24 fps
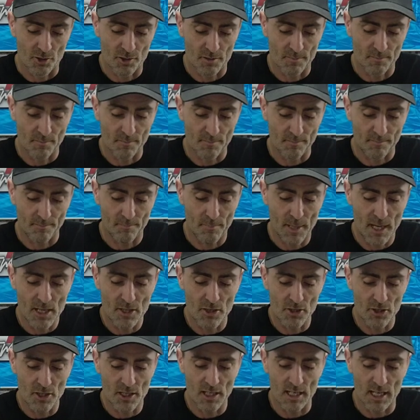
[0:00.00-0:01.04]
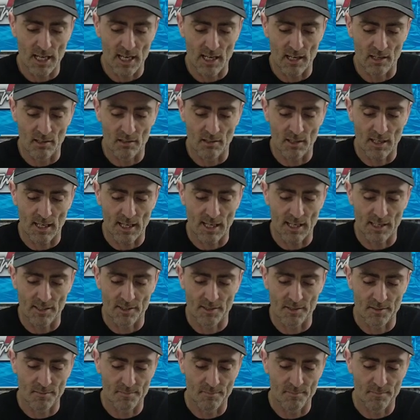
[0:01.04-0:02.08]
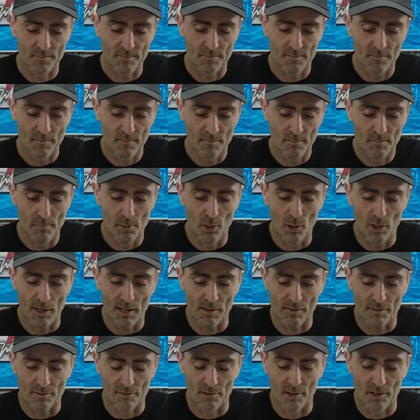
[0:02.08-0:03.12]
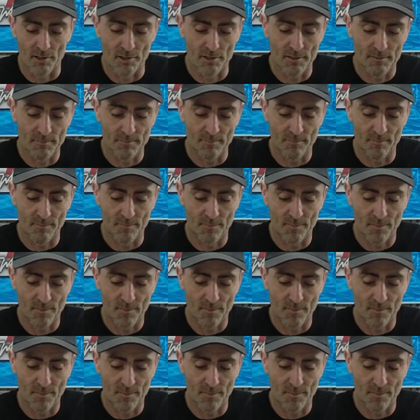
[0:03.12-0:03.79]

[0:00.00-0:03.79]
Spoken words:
just pinch your needle and pull it through.